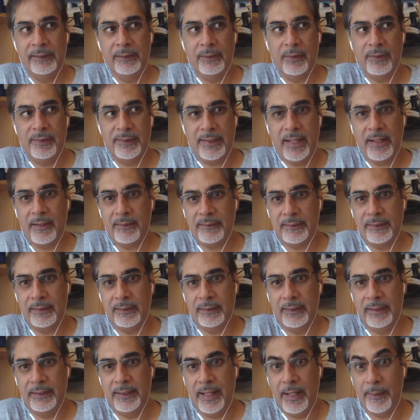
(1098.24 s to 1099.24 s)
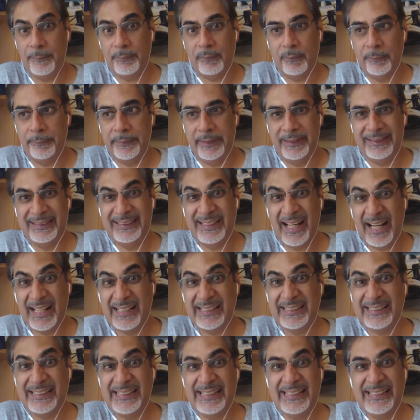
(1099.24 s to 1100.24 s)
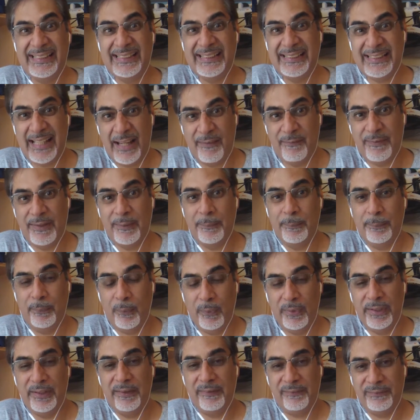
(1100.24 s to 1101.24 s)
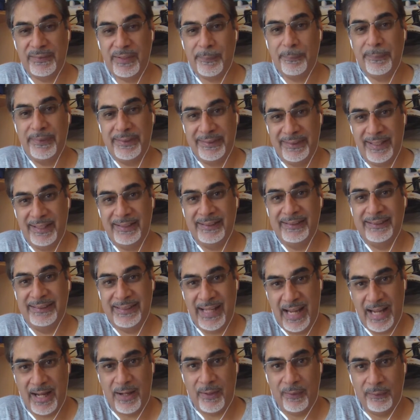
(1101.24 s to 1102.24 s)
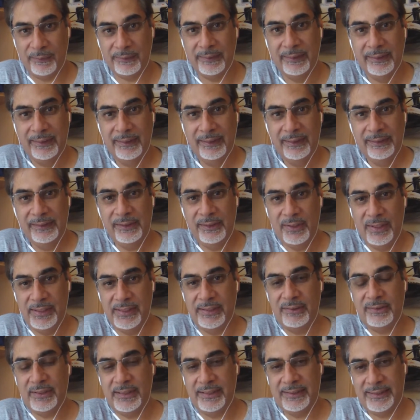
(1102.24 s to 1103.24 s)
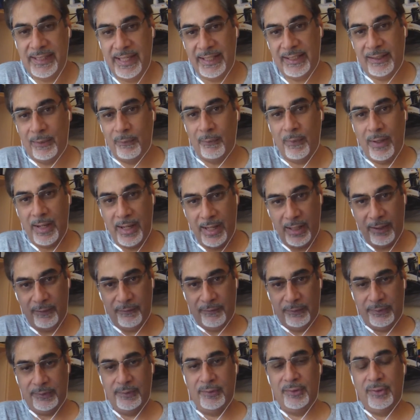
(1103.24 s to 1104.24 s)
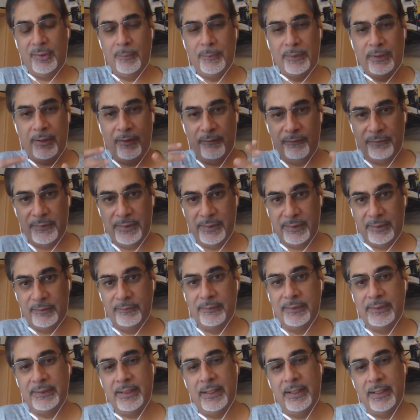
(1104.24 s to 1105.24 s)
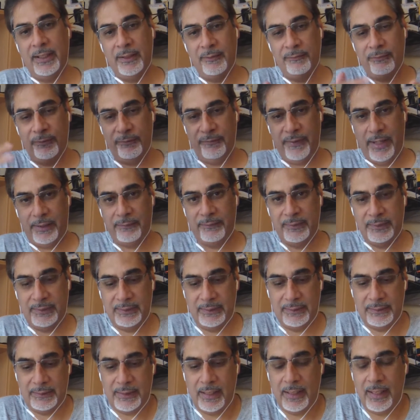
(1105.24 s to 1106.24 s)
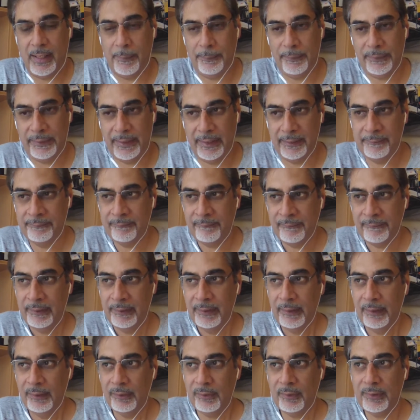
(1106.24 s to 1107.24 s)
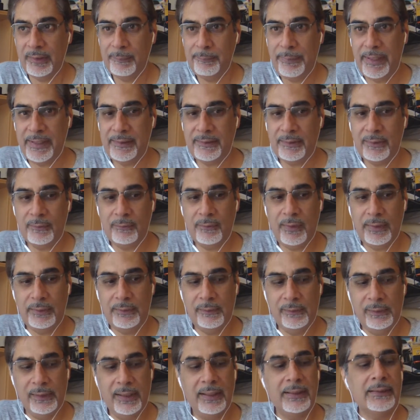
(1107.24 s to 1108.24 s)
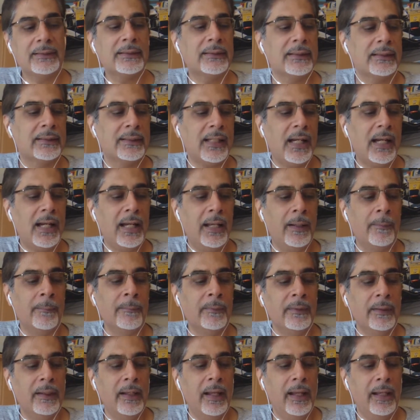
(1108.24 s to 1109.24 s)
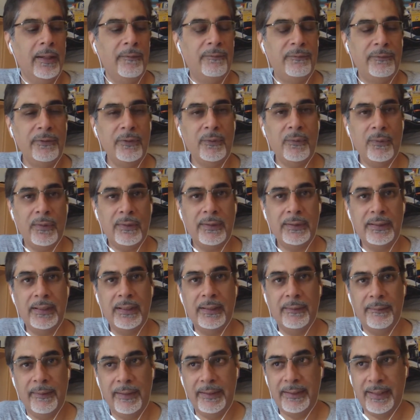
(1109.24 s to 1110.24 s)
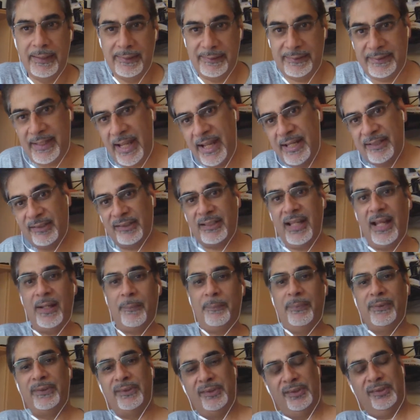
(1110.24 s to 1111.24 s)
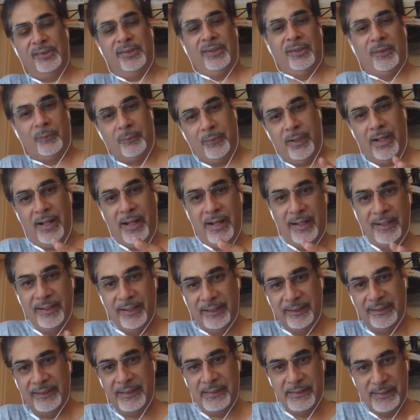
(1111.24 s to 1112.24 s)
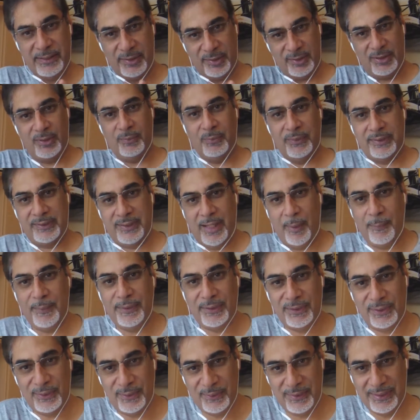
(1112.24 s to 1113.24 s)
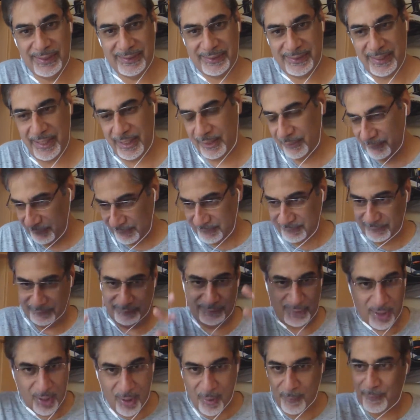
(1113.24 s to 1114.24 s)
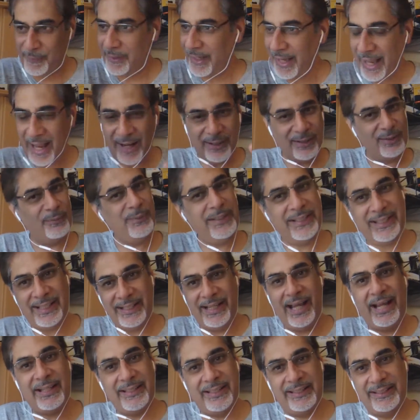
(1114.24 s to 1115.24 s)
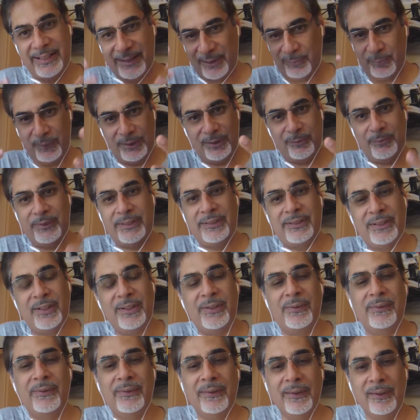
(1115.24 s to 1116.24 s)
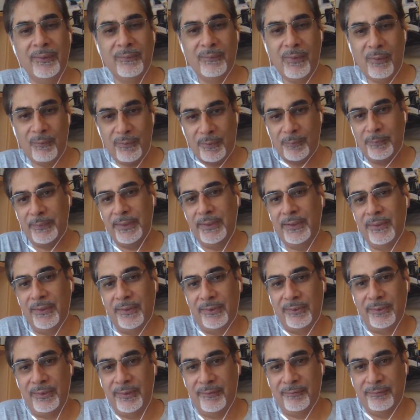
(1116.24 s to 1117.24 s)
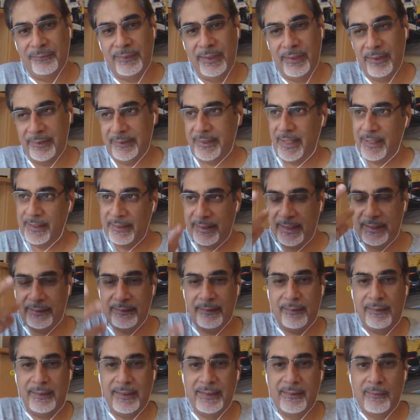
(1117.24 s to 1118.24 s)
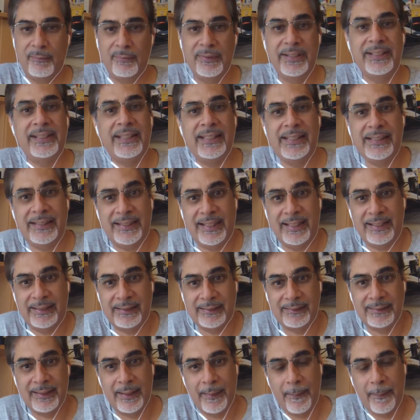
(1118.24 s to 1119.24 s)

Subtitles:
sales in April being 97.3% down, and it's going to take a while for consumer confidence to return, for factories to start up again. So based on what you learned at the time, if you were in a sage-like position where the industry was coming to you and saying, Tom, how do we get out of this? What do we do? What would be your sort of, say 3 key things?